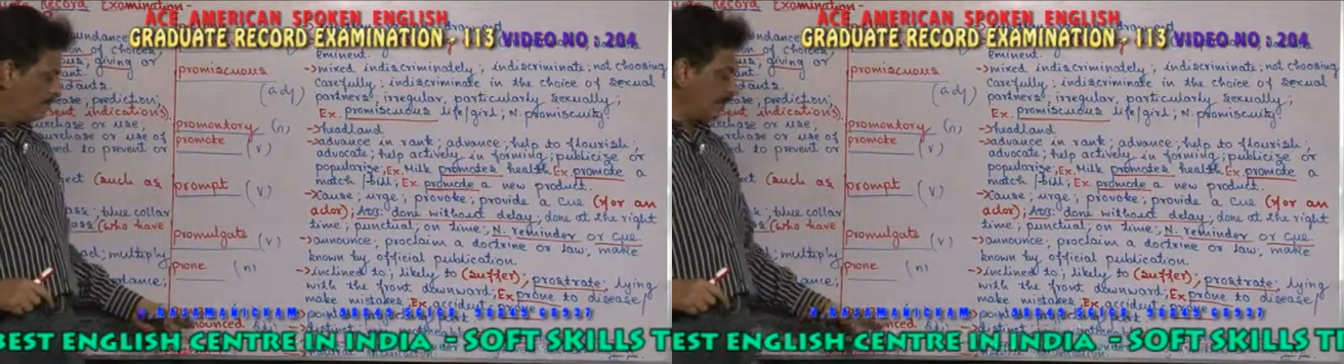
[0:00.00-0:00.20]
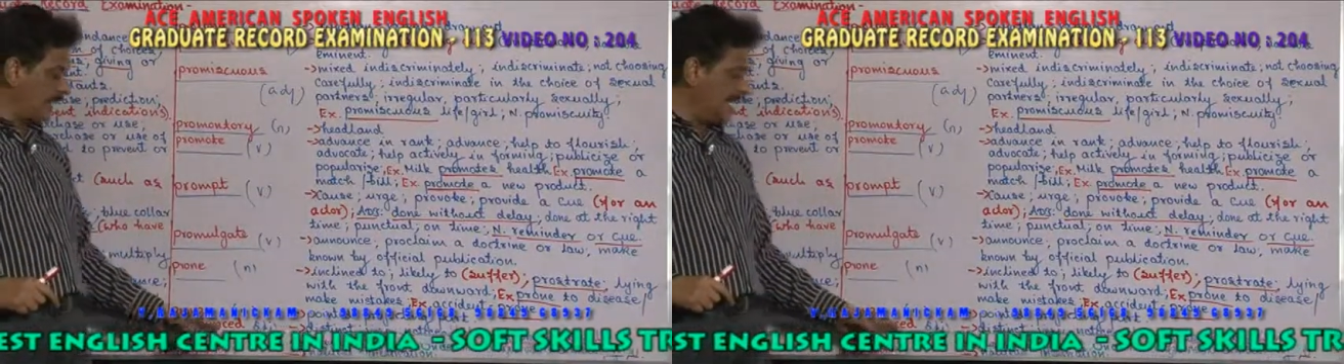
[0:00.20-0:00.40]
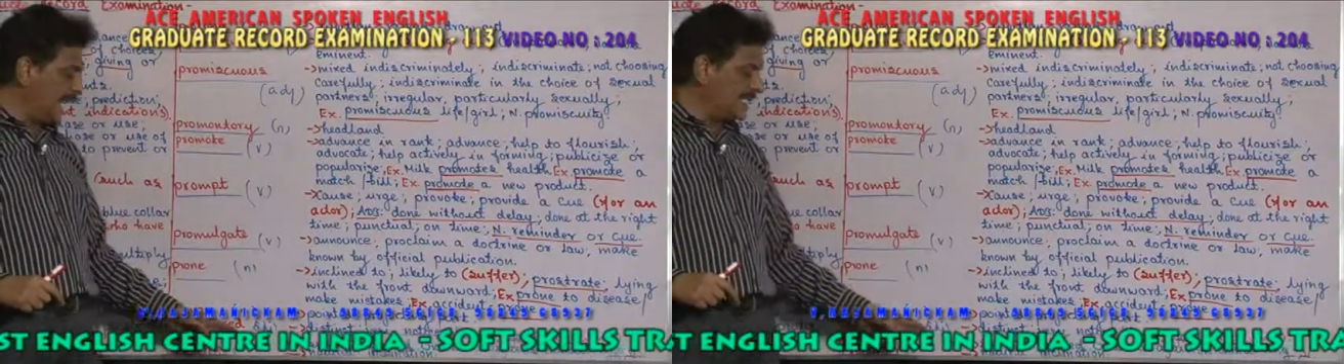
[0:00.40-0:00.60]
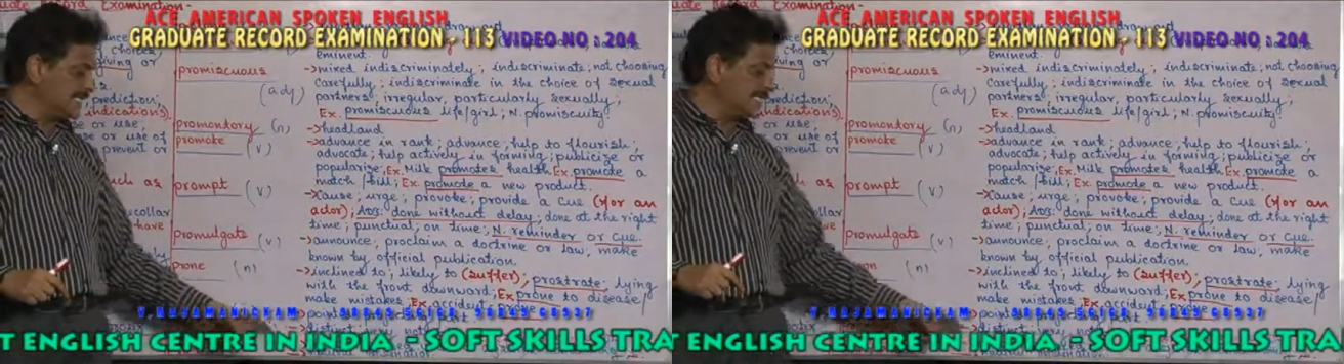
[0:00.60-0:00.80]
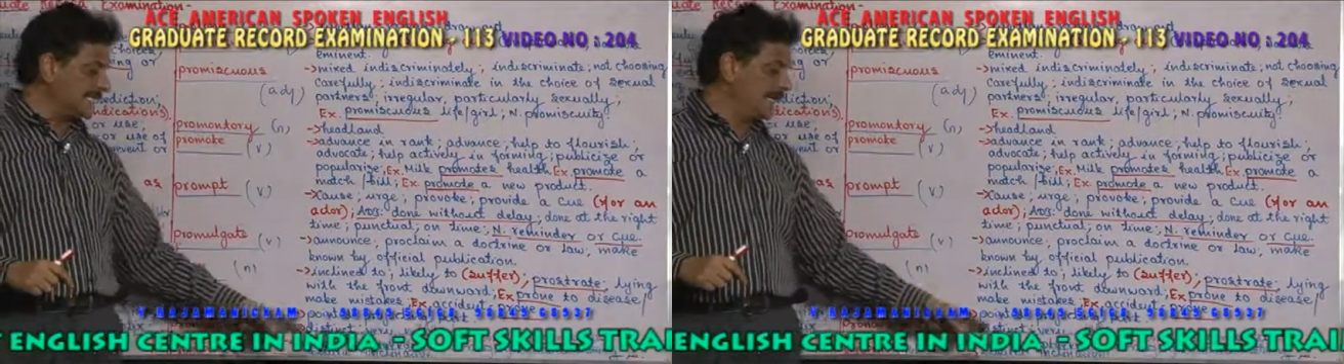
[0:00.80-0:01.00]

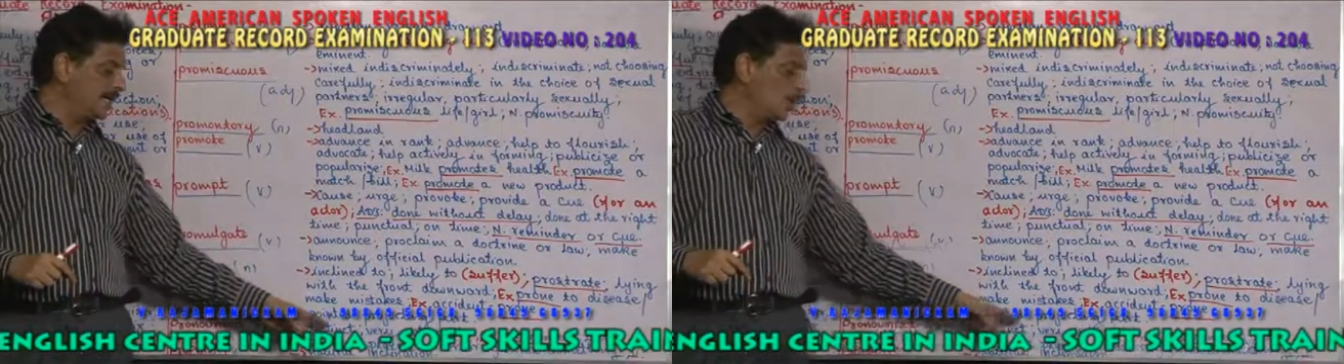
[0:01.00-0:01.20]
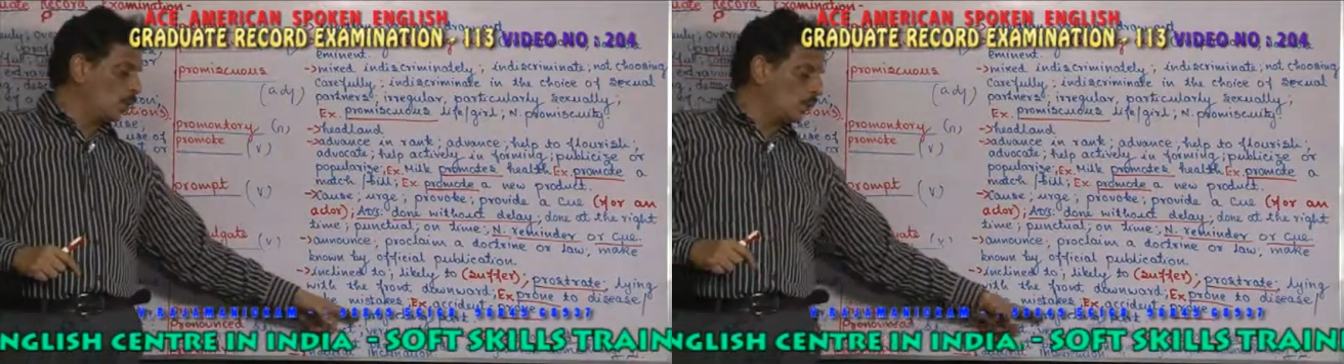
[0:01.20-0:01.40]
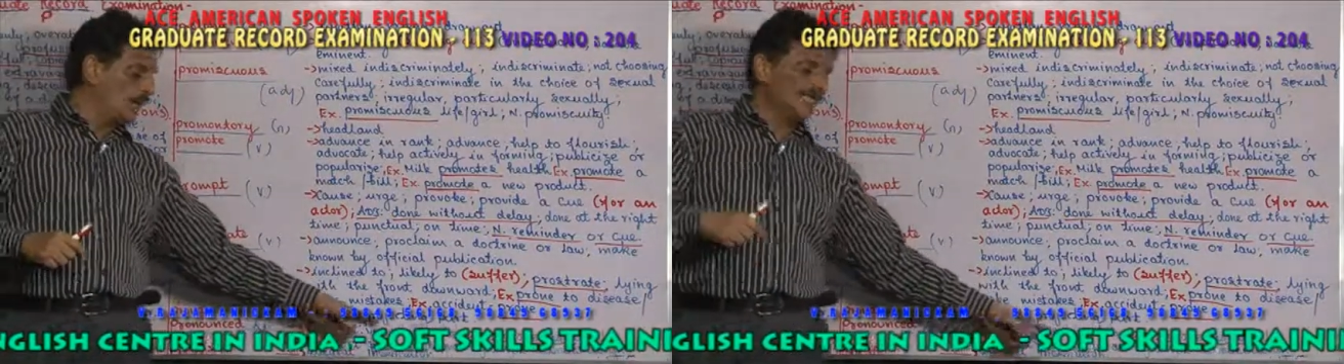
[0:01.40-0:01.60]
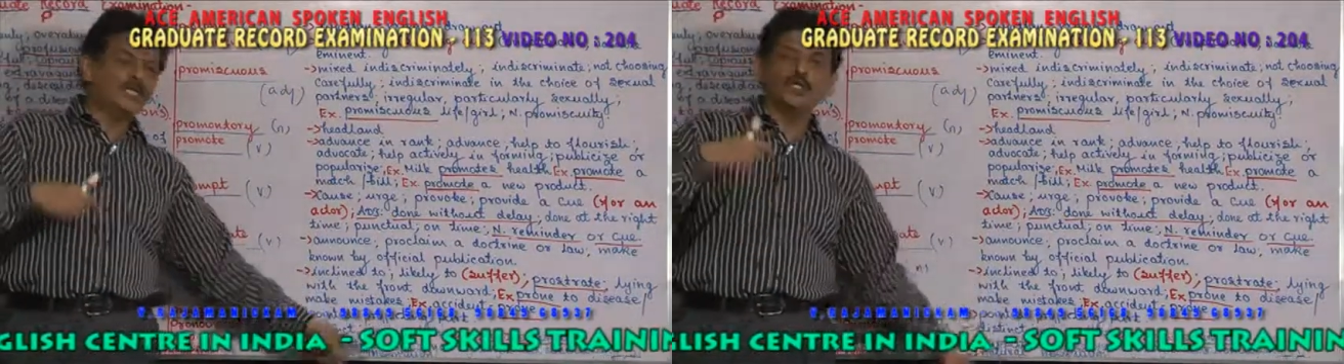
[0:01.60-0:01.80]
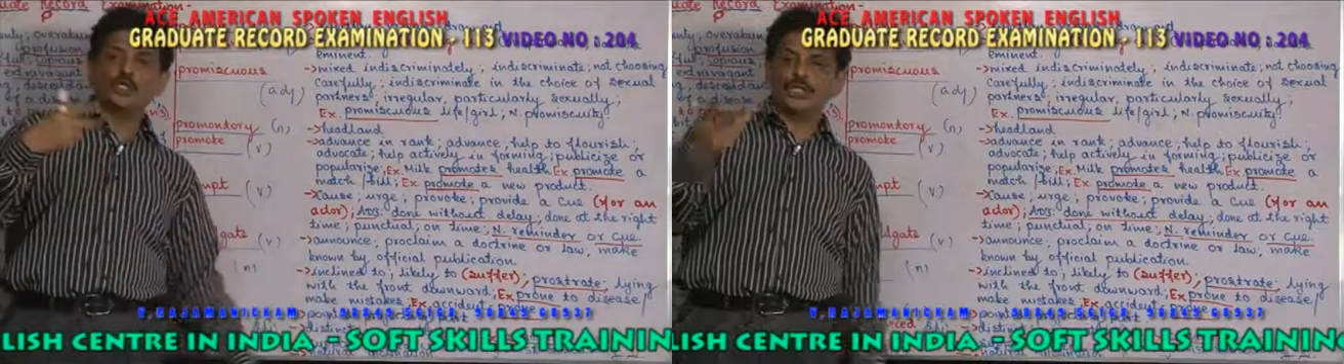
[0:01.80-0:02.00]
Pronounced, very
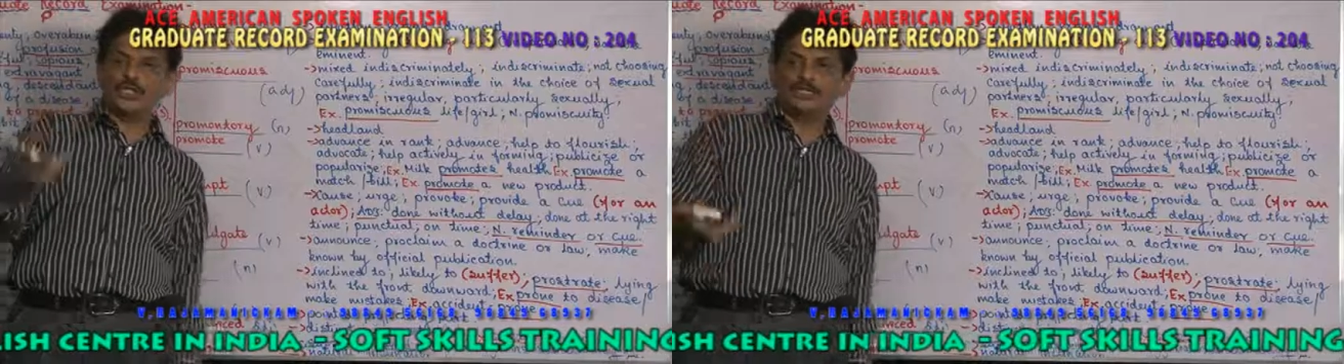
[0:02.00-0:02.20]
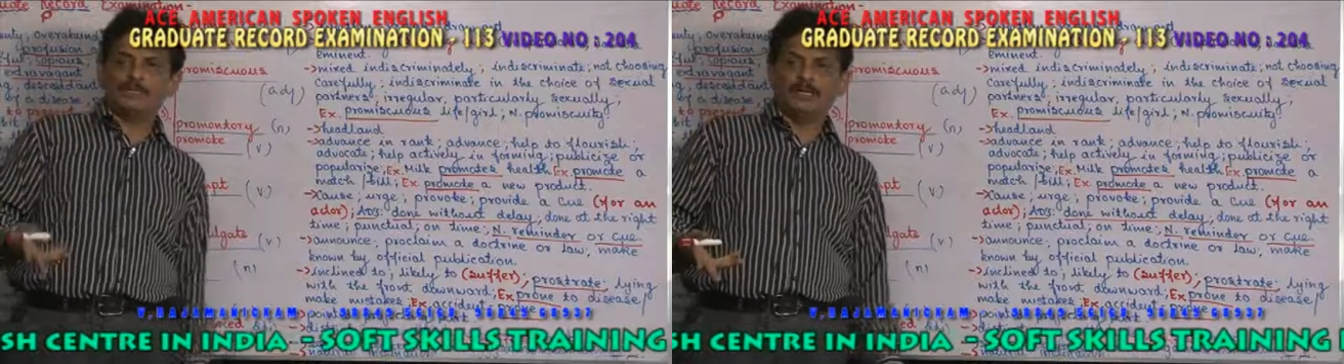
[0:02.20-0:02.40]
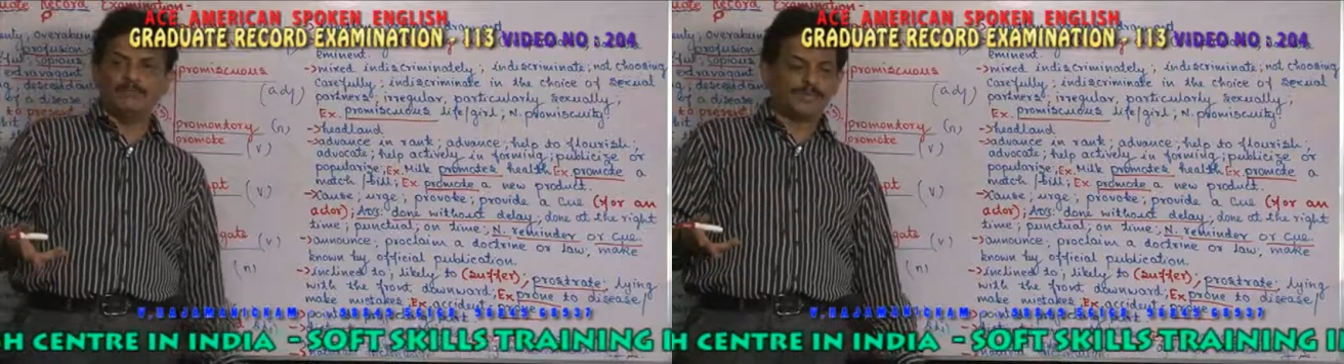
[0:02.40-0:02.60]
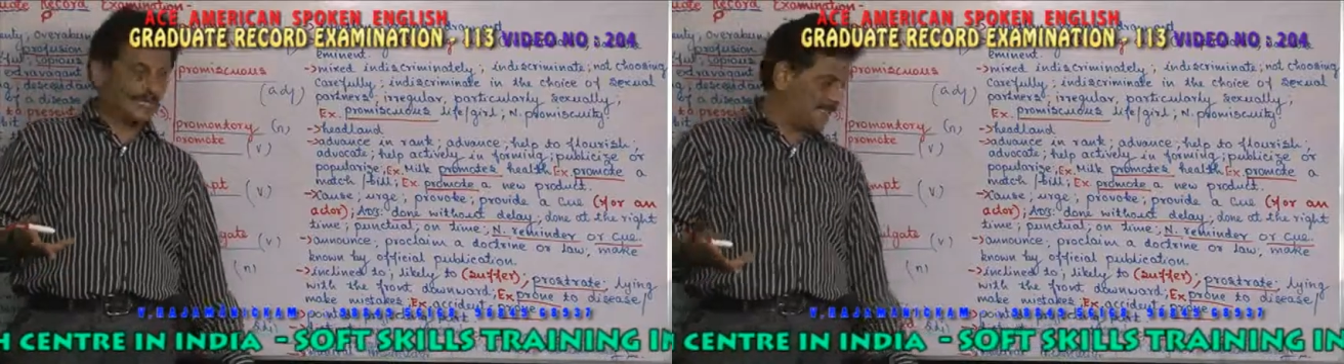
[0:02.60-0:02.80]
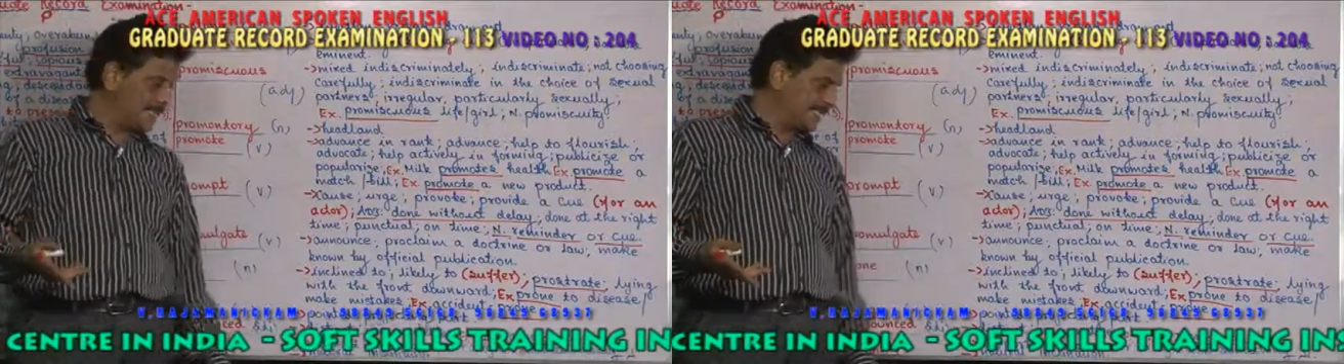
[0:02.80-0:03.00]
noticeable,
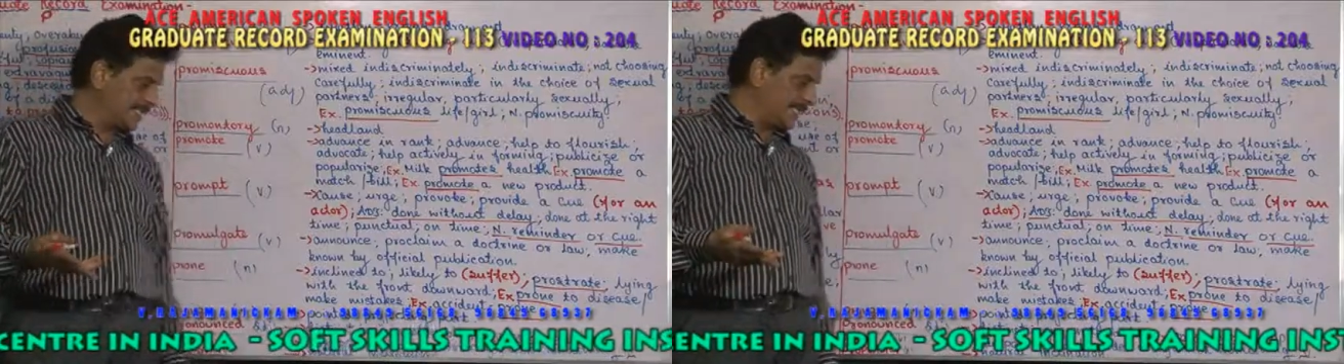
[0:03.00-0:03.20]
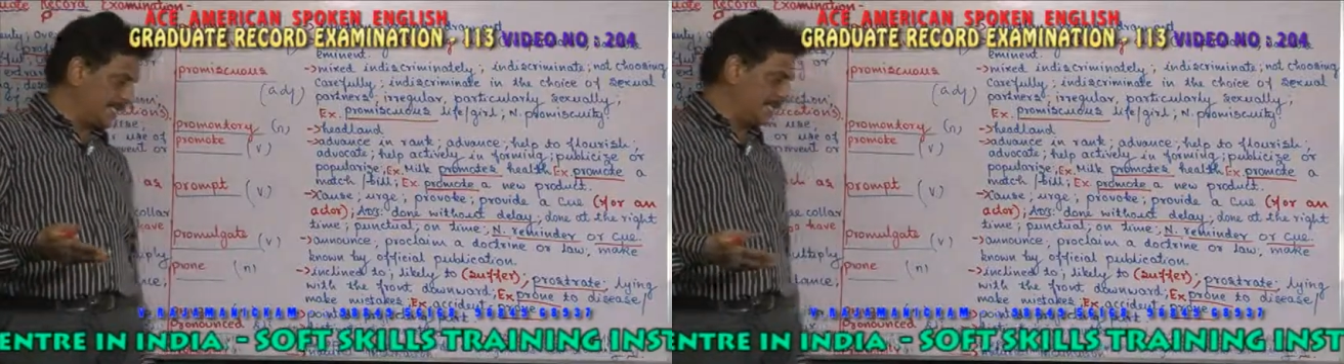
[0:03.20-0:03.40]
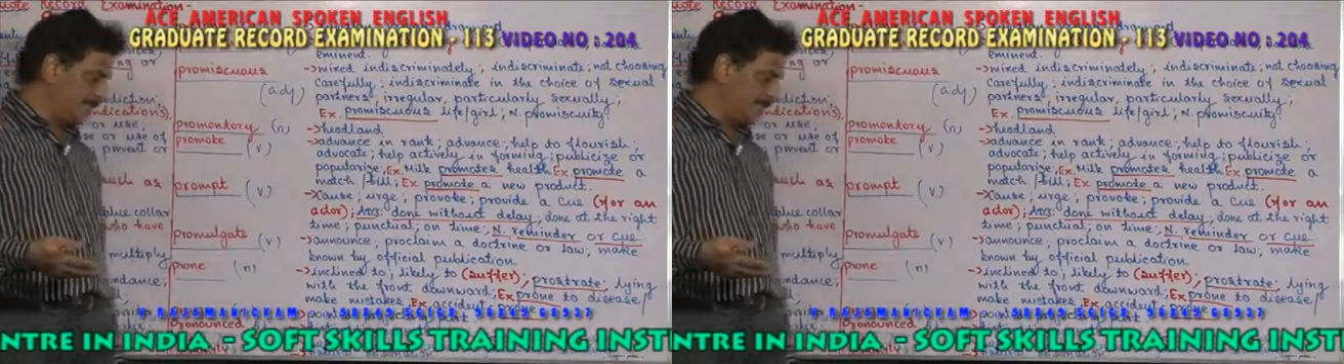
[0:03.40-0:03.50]
pronounced.